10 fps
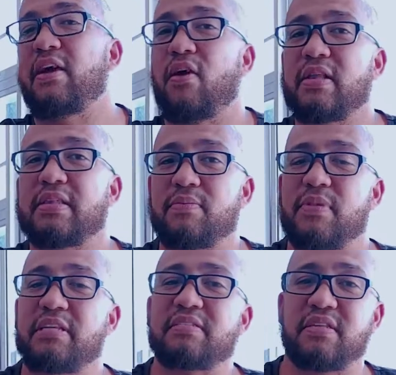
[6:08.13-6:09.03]
aren't that
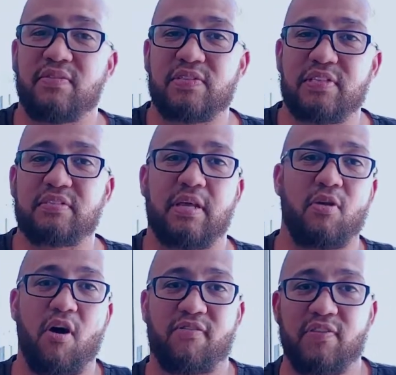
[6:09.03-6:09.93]
many services that
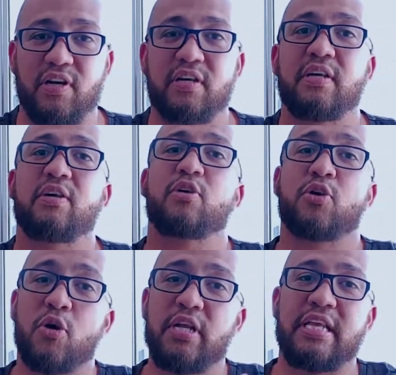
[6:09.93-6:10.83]
offer
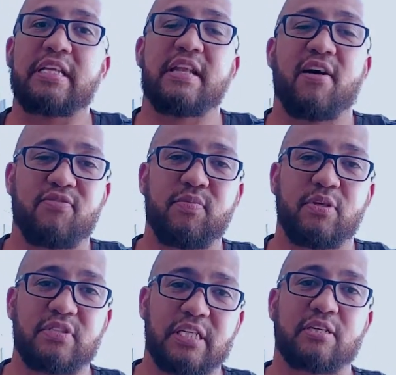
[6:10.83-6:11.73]
good enough
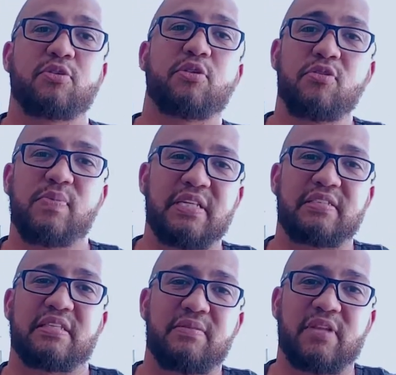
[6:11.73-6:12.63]
music to be
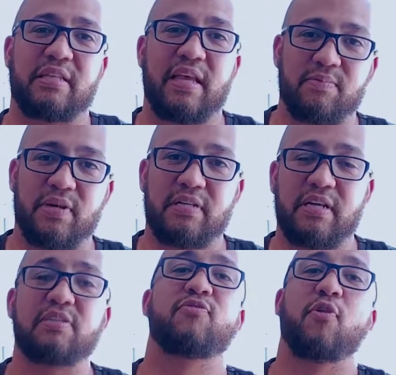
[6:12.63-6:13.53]
streamed at that
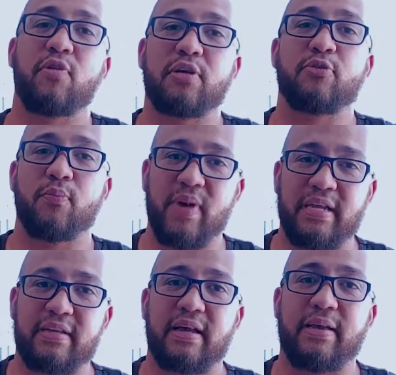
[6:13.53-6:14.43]
bitrate for it to make
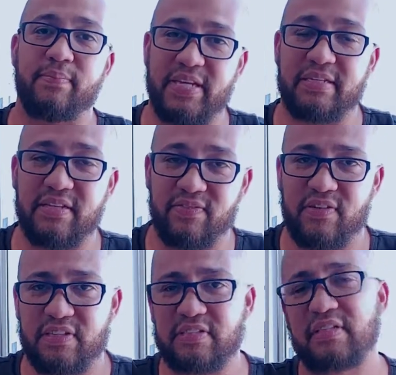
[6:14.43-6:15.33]
a big
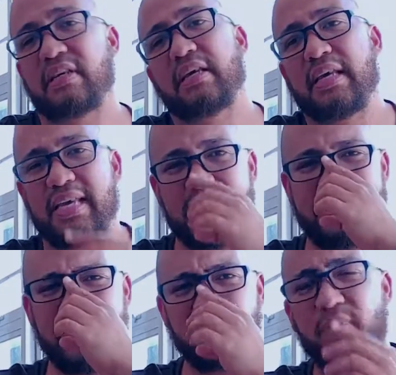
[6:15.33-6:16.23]
difference. It
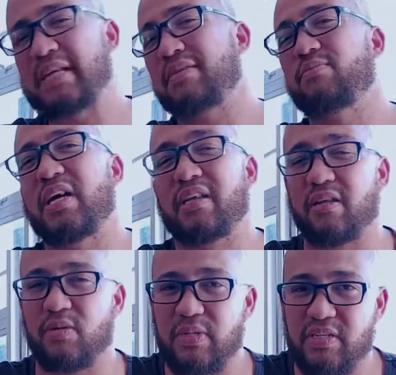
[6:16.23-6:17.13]
does make a
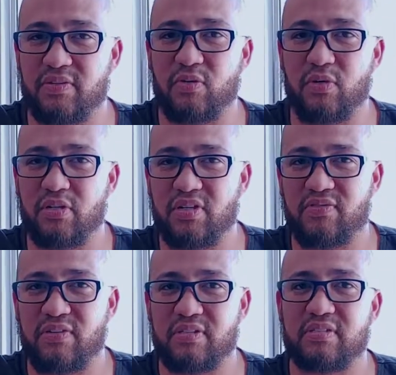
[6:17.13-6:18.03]
little bit of an audio
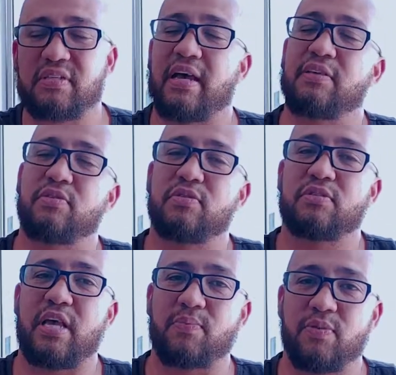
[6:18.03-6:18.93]
difference. I
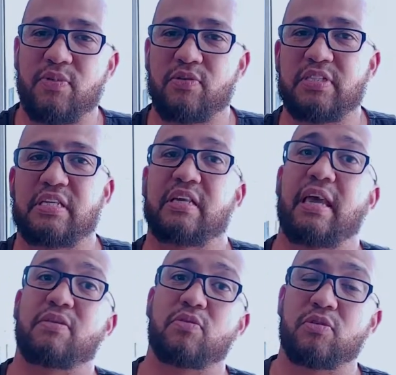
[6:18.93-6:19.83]
use Apple Music
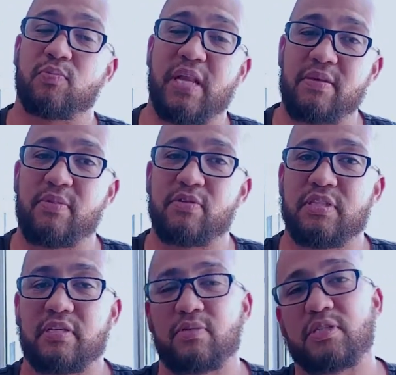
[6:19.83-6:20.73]
and Google Play
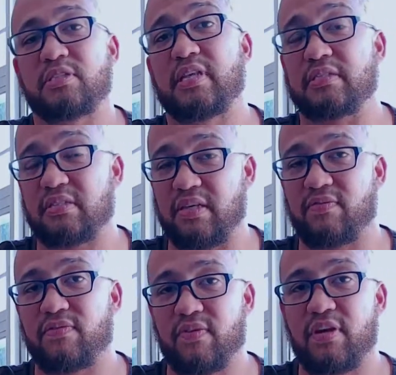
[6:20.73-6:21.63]
Music, which doesn't have
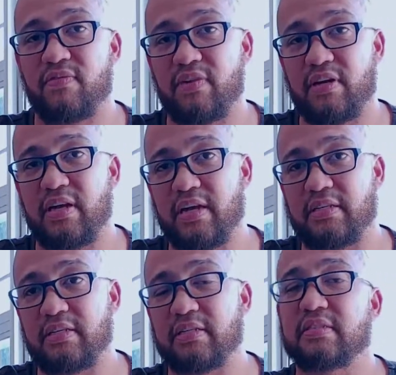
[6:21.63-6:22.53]
very high
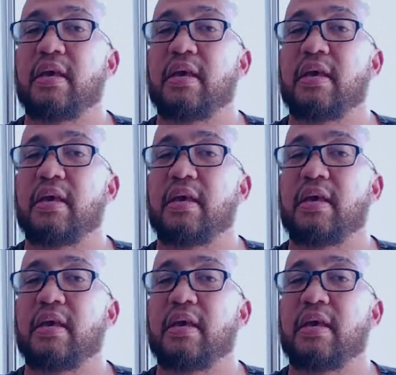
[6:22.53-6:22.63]
tiers.